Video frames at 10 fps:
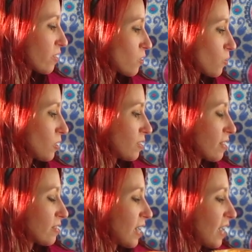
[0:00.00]
the squirrels
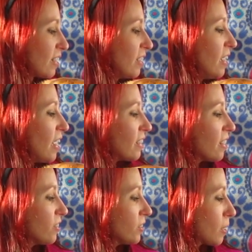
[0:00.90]
outside, and
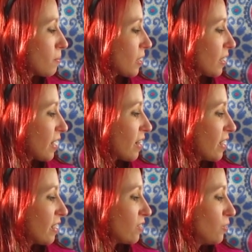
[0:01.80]
other times I yell
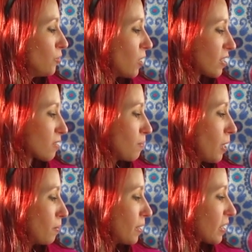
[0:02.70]
at new dogs in
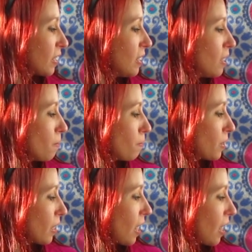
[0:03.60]
public.
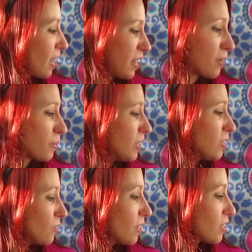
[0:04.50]
And I really
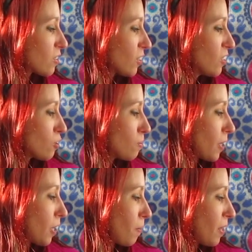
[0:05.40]
don't like strangers
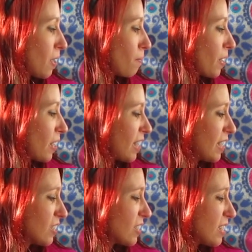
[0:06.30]
picking me up, and I
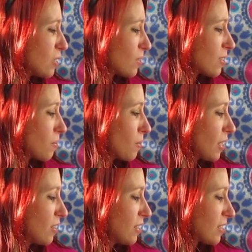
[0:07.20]
get jealous when someone
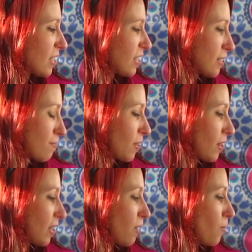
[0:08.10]
else is getting something
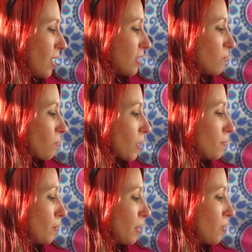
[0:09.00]
that I want.
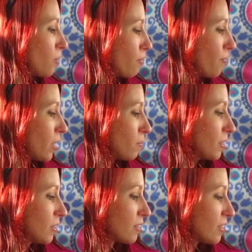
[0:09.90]
But my whole
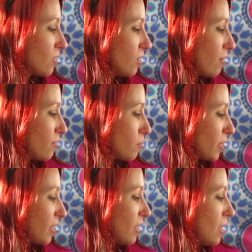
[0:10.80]
family still loves me.